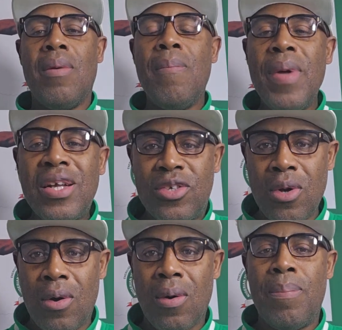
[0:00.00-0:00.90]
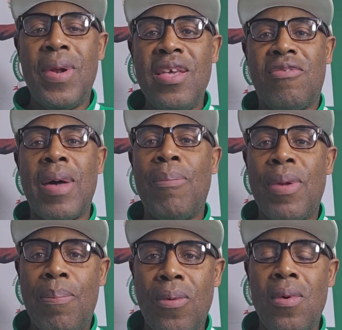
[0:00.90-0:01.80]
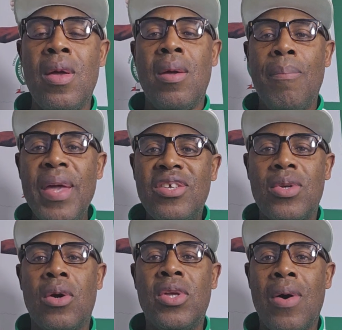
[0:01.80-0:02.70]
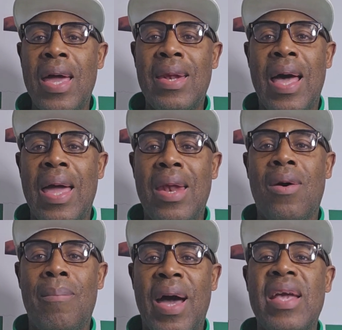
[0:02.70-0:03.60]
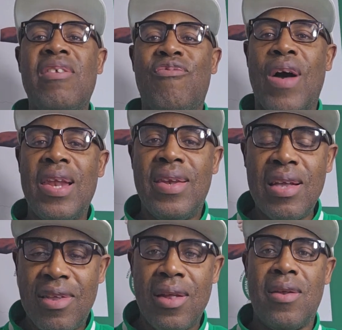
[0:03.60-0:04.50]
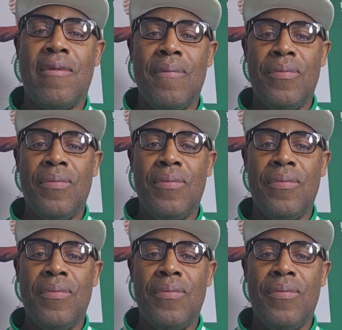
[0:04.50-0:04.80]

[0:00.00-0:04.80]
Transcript: Make sure, please, my people, make sure your NIN number is validated.